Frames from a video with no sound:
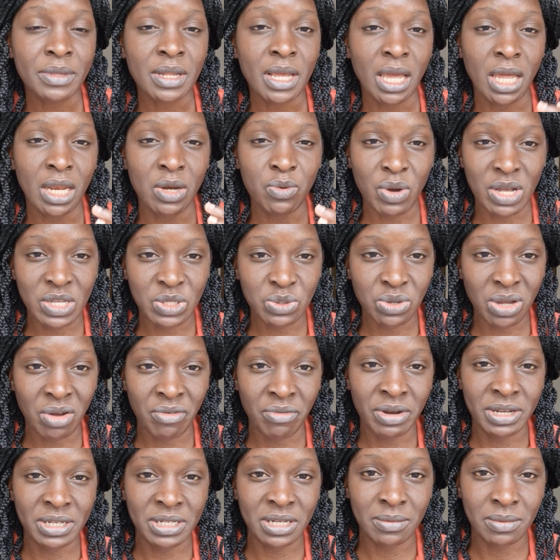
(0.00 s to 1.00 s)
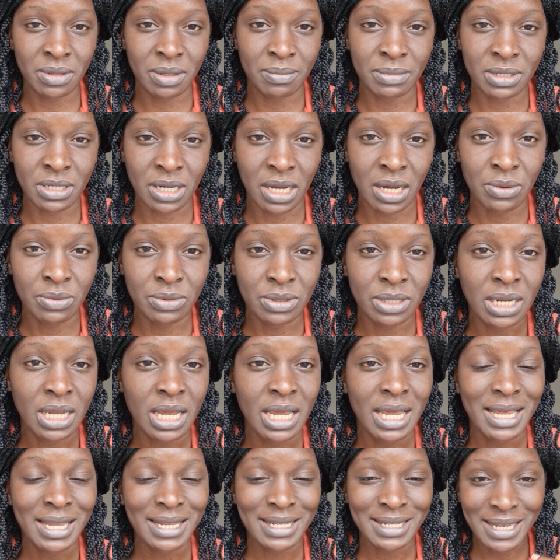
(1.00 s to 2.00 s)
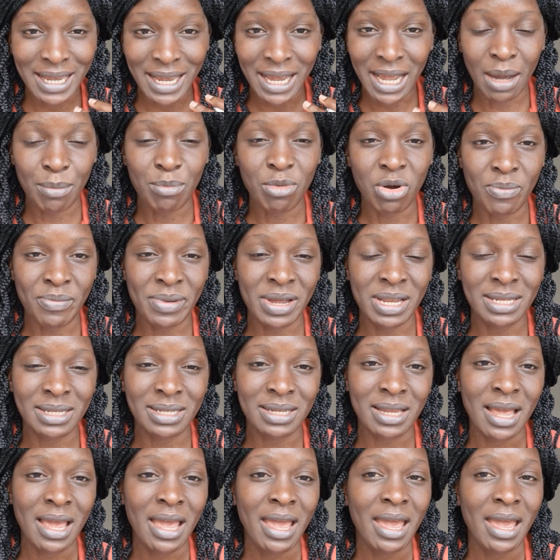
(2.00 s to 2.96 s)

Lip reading: And once you have written them down, take a moment